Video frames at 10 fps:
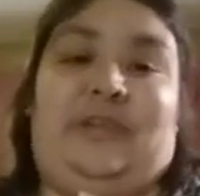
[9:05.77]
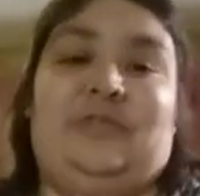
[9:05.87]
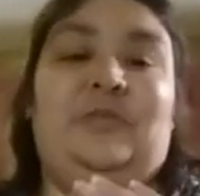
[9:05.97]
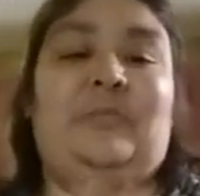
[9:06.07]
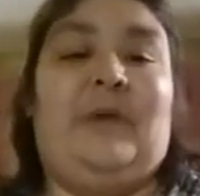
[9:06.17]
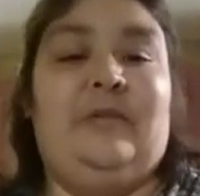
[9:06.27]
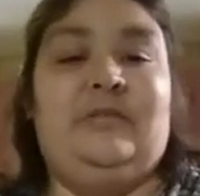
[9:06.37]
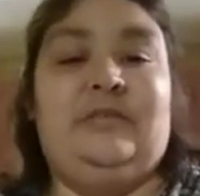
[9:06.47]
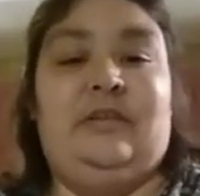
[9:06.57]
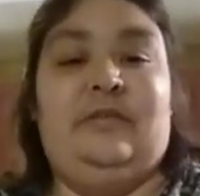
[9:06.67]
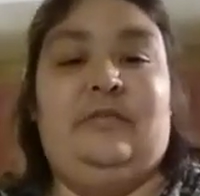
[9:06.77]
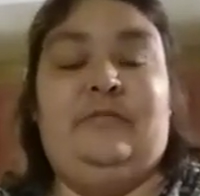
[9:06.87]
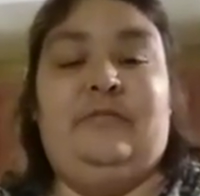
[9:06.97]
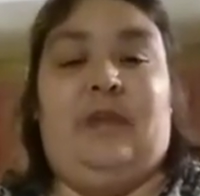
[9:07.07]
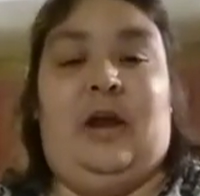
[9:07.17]
pounds of
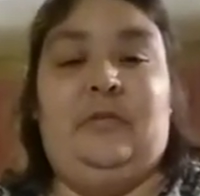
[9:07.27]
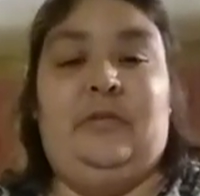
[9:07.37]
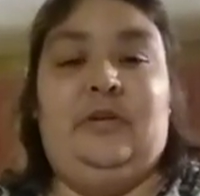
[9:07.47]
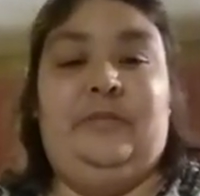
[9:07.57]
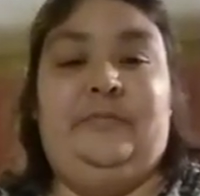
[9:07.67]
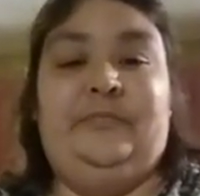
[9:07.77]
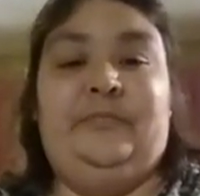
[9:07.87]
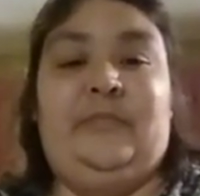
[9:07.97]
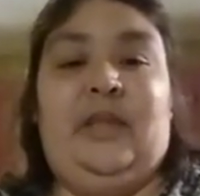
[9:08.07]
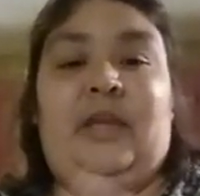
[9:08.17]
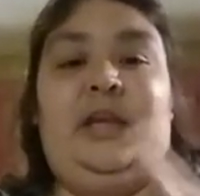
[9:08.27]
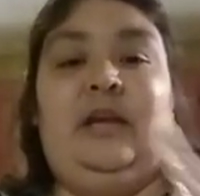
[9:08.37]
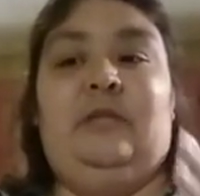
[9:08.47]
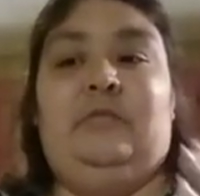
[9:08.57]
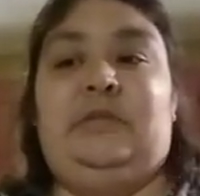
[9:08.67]
flour,
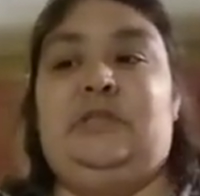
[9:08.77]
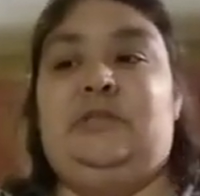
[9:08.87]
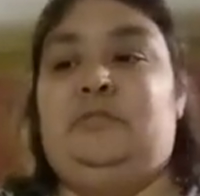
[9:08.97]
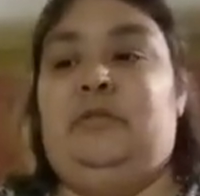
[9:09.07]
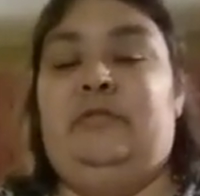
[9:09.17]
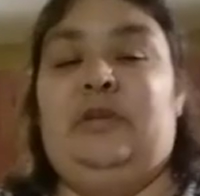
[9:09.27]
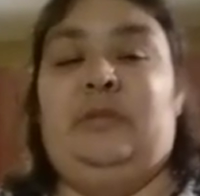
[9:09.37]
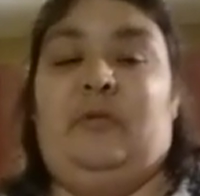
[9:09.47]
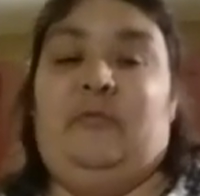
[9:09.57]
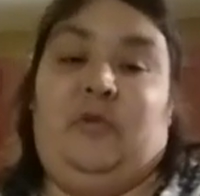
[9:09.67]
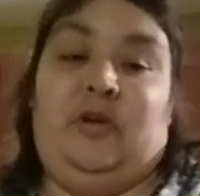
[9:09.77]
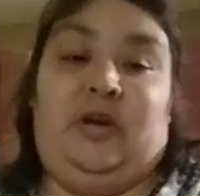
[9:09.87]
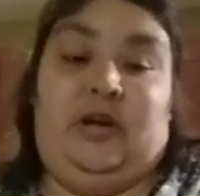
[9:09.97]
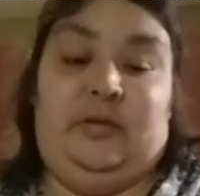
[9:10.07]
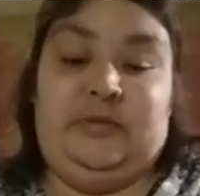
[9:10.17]
which is roughly about 4
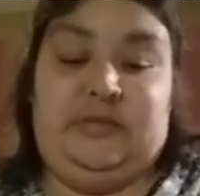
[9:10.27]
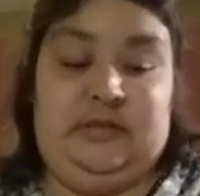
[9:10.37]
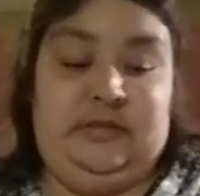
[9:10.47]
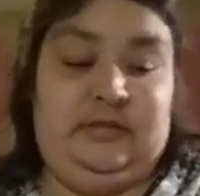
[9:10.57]
cups.